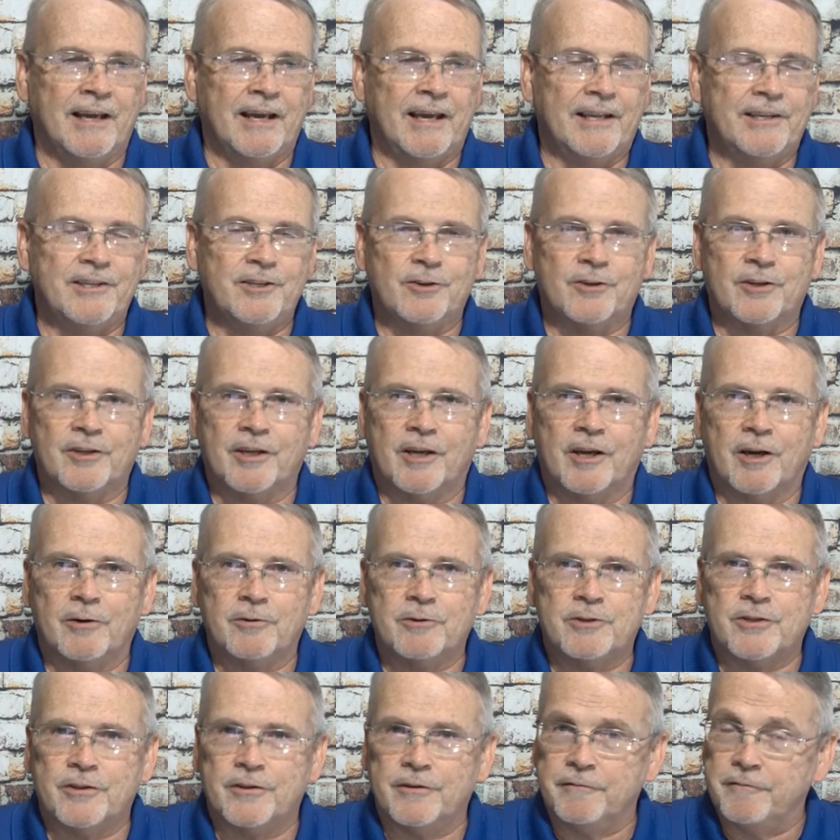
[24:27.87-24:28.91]
And you can go
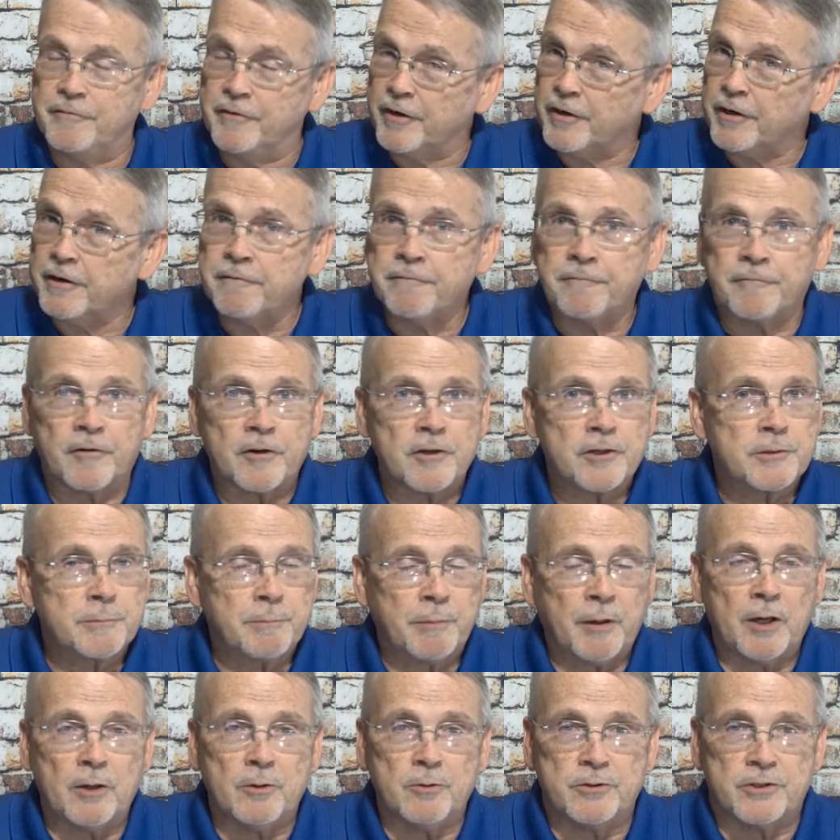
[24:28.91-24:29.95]
to the very first
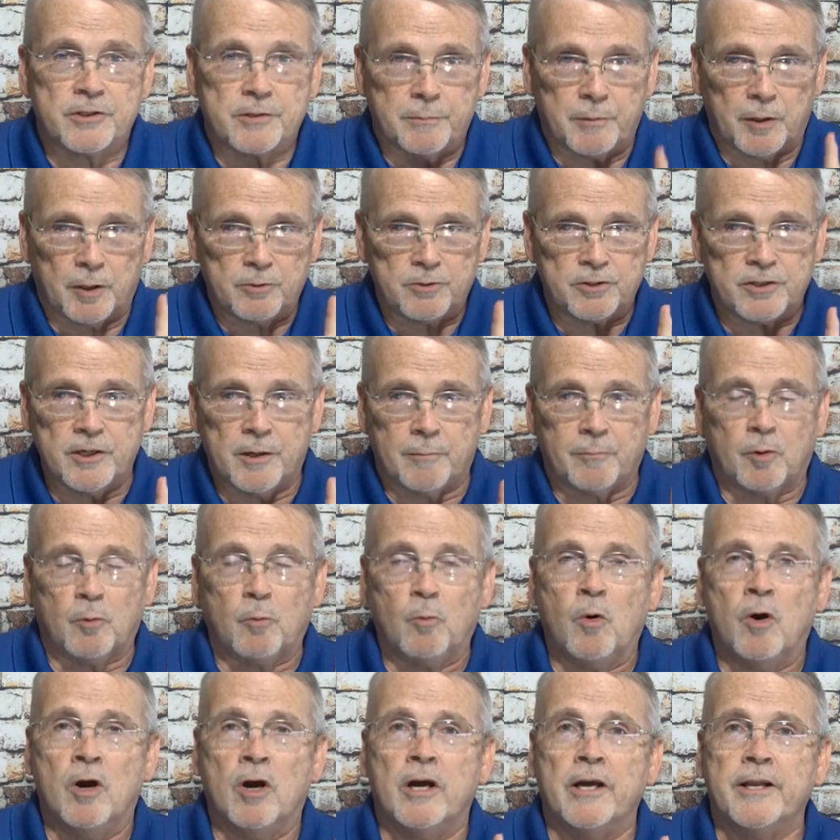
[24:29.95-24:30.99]
post number
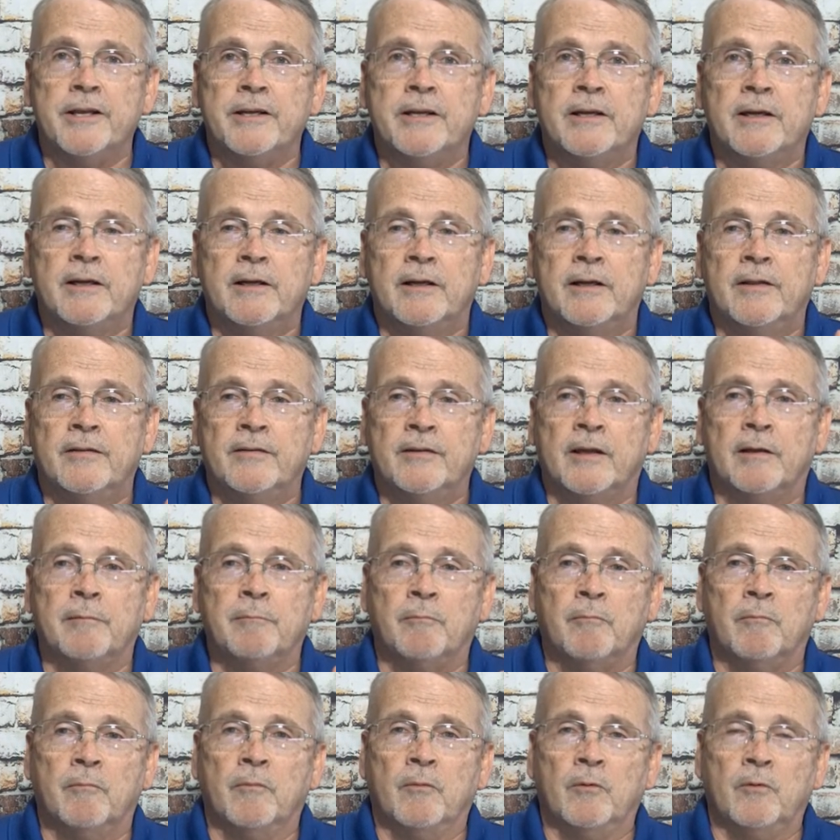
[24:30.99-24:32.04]
one, that
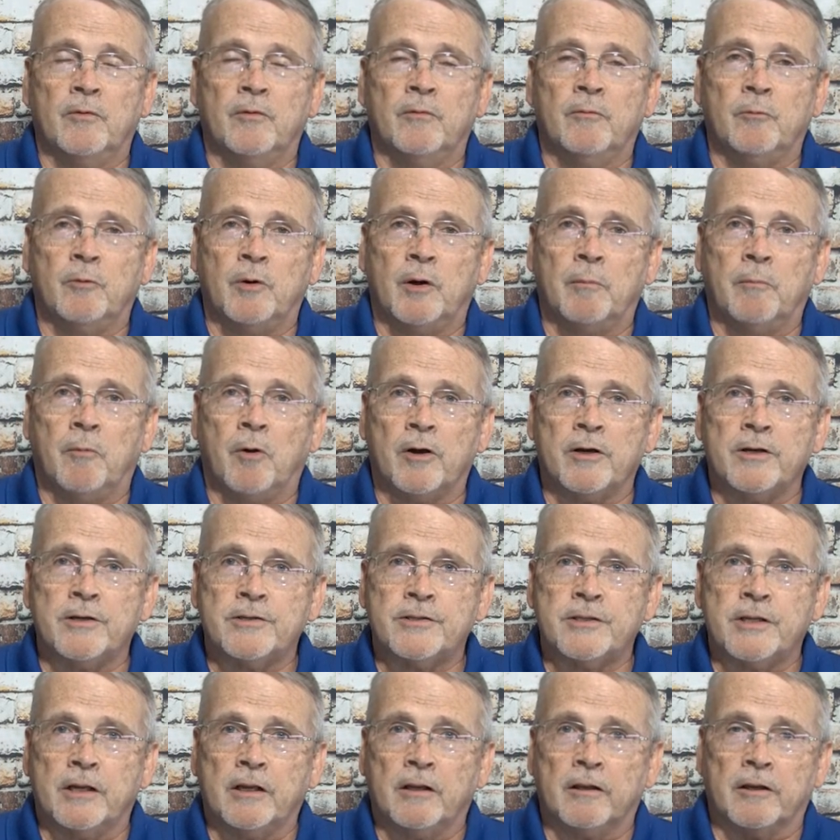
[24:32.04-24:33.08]
where Martin
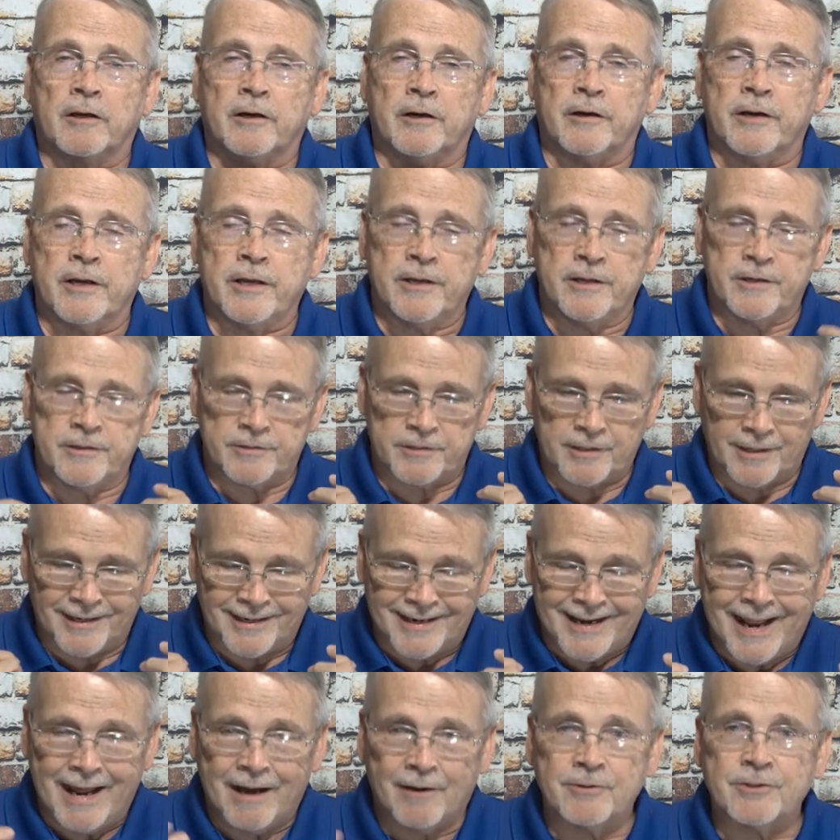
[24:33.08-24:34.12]
Sinclair is
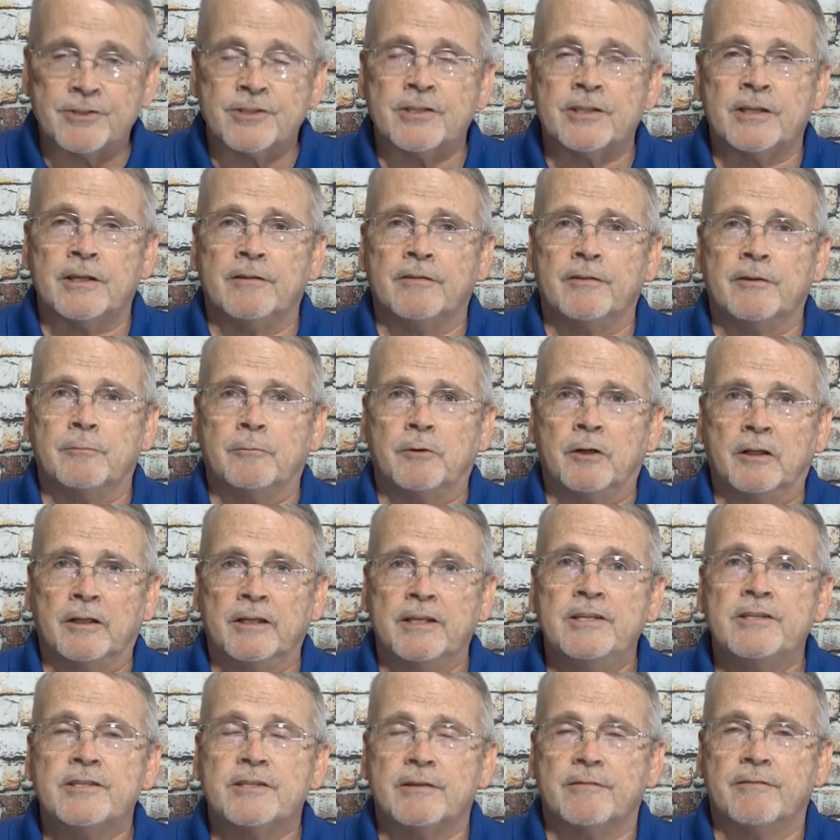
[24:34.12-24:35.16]
announcing the
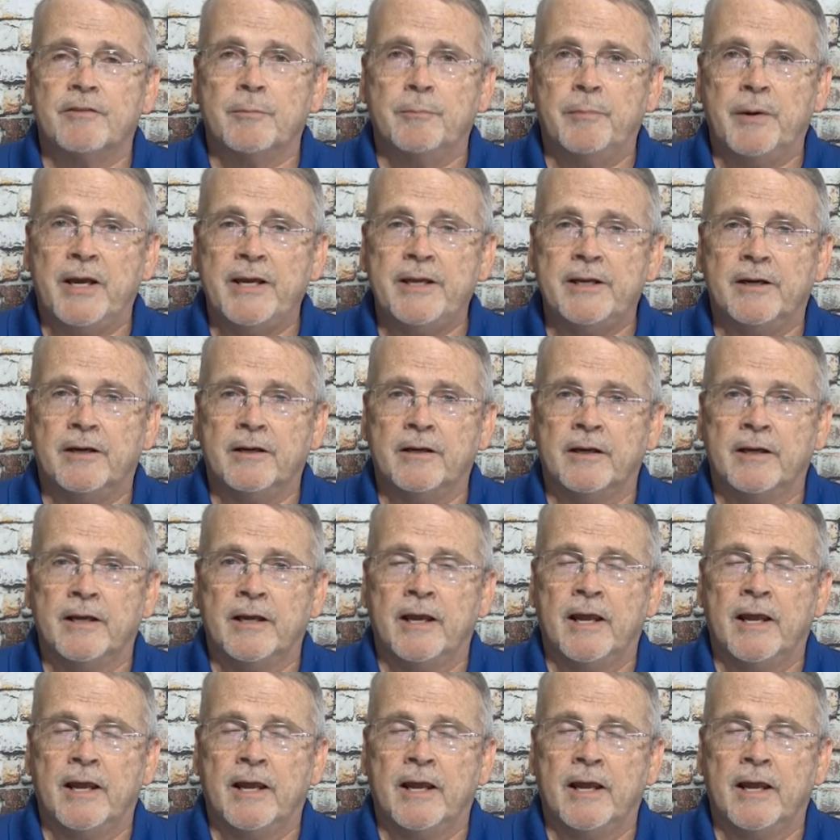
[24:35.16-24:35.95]
release of the beta.